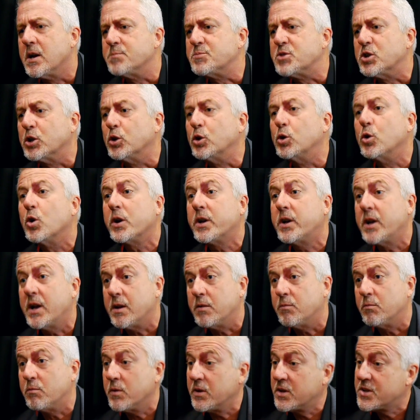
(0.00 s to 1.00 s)
to look
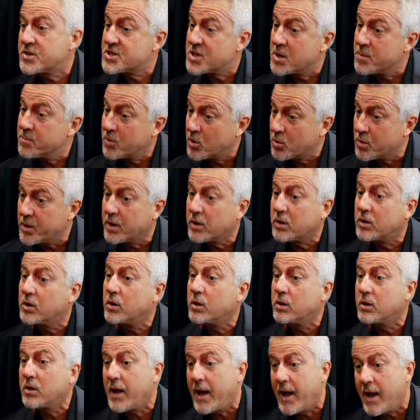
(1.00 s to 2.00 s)
at some
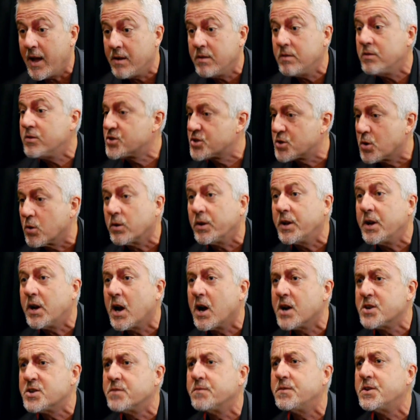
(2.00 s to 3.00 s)
critical and certainly
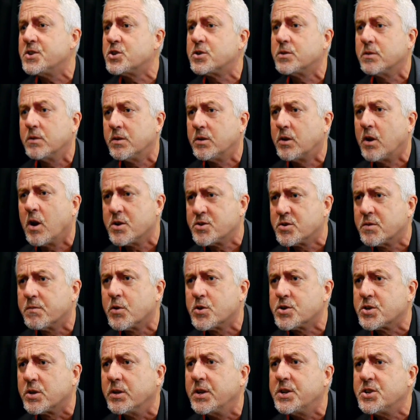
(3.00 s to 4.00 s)

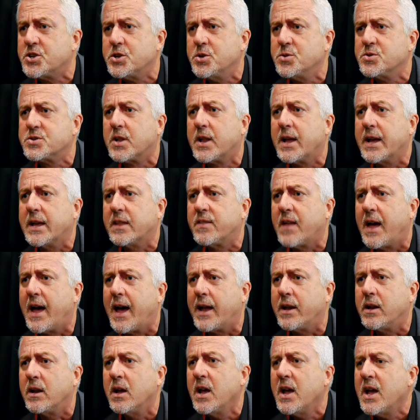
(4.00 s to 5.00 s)
controversial issues like
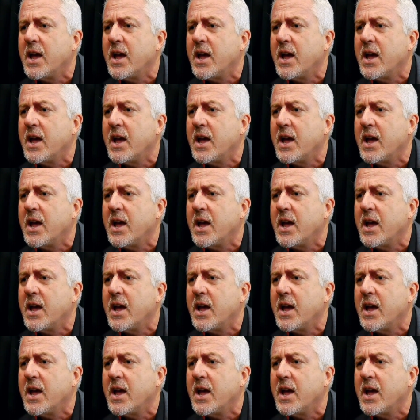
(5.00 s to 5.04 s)
that